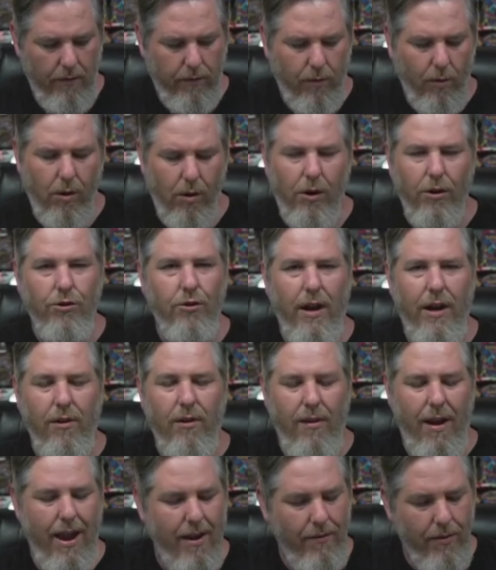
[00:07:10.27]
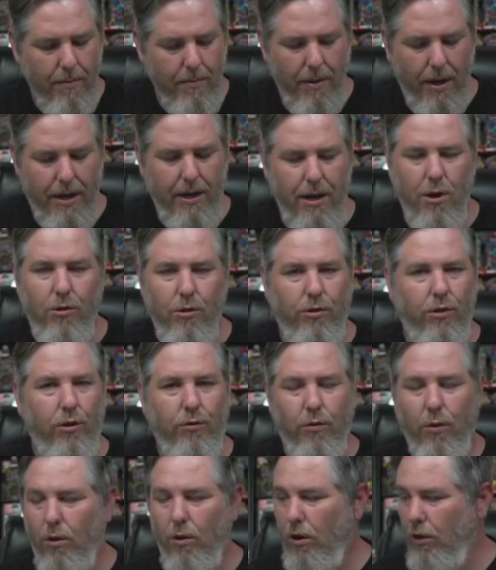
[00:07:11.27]
full art trainer. Everybody knows
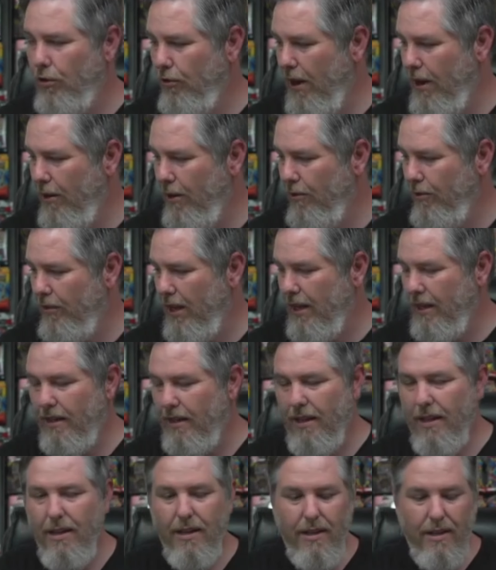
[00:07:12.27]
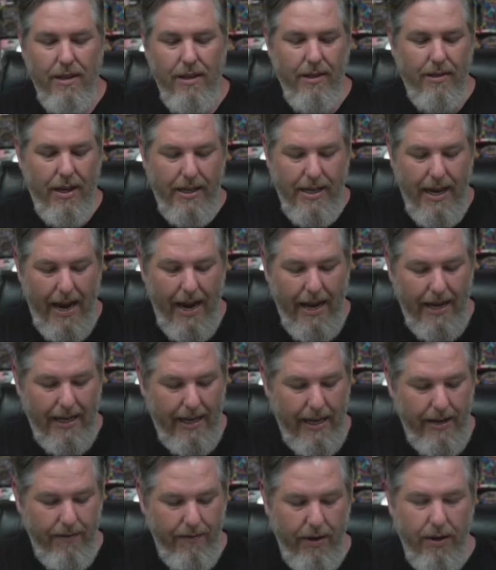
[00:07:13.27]
those full art trainers, they tank,
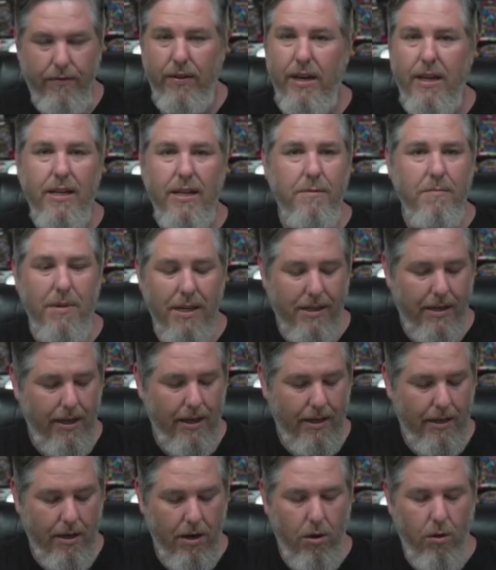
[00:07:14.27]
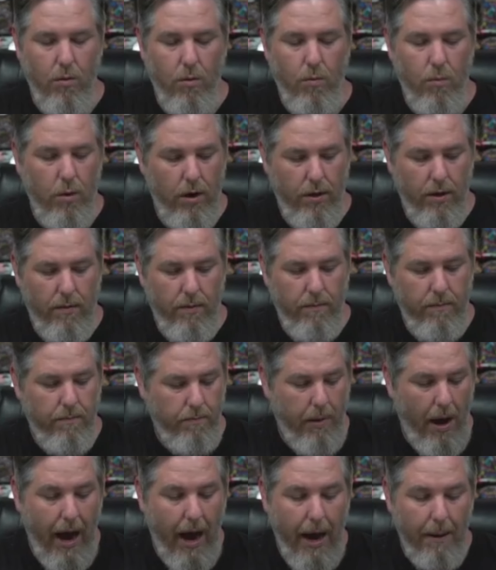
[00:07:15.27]
even if it is Misty, you know, one of the
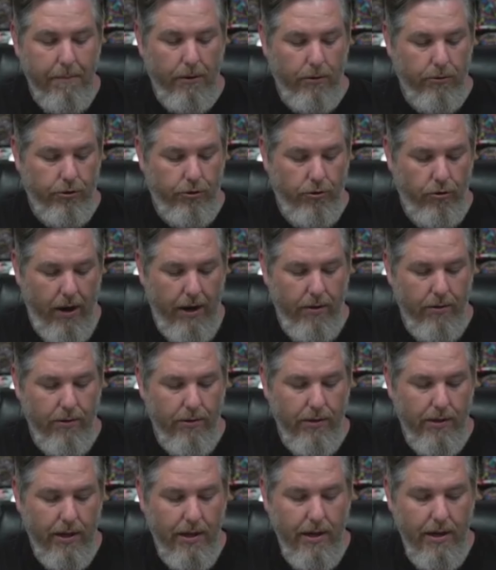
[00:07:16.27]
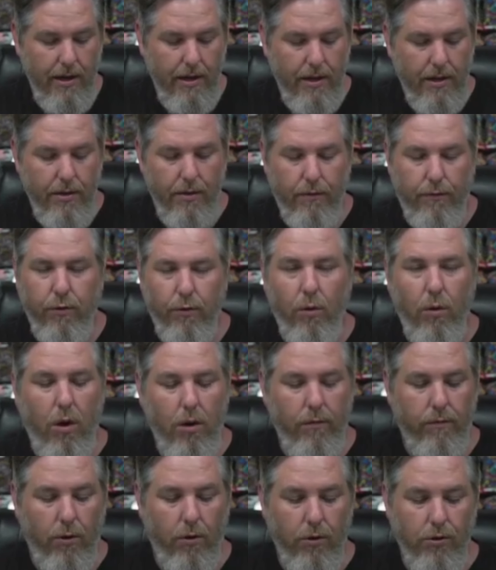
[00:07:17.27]
popular trainers. The full
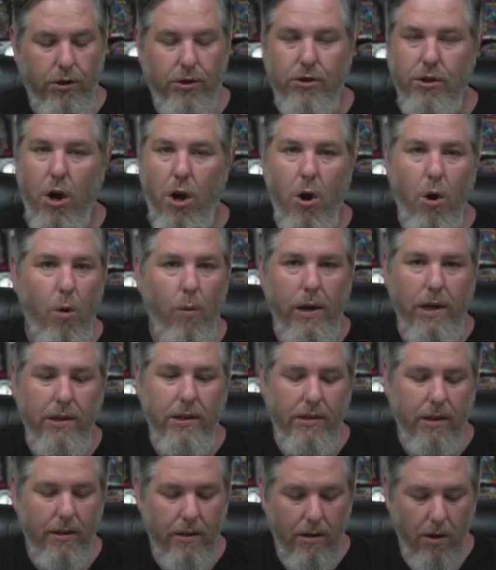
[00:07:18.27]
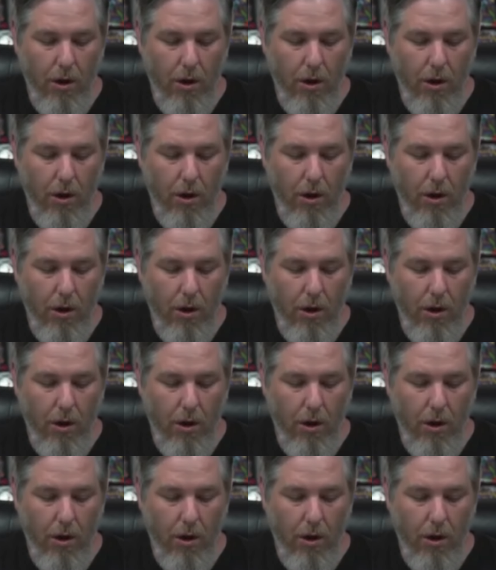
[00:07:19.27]
art versions always